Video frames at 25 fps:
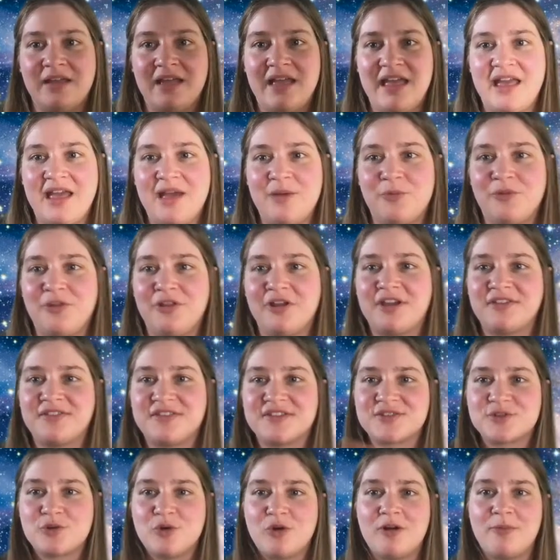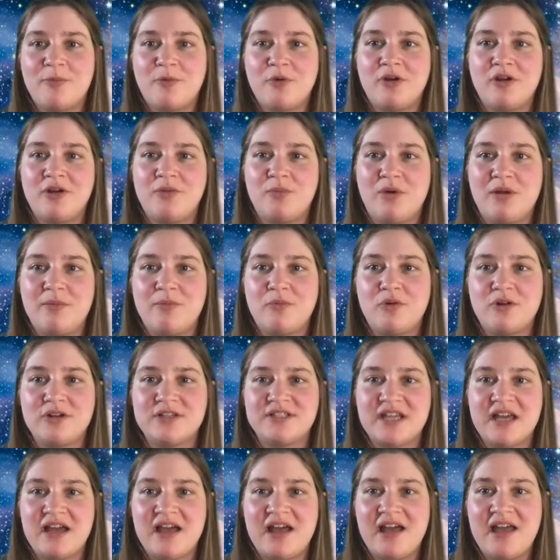And we'll look at the scoreboard one more
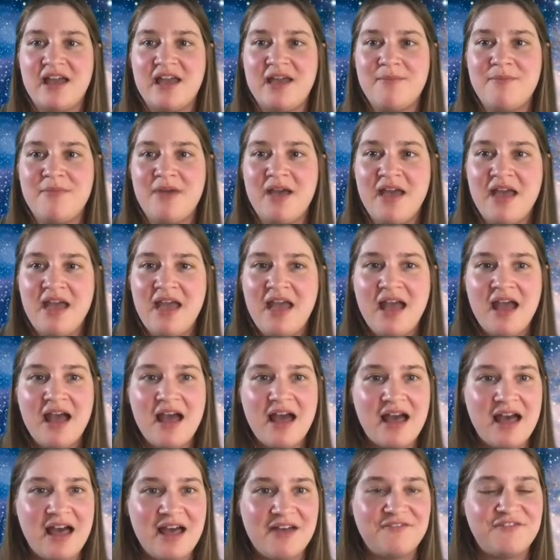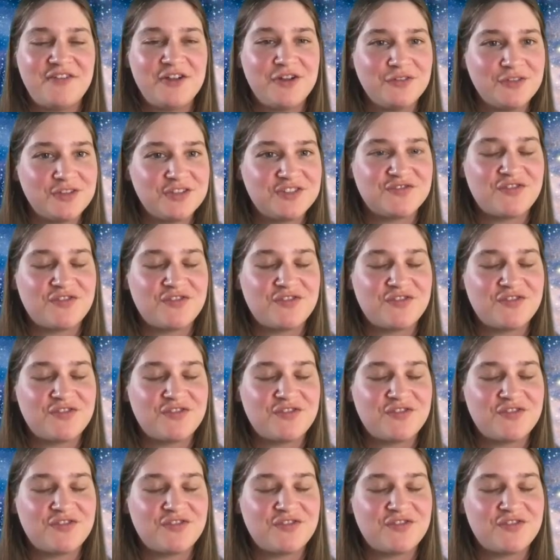time. Fearless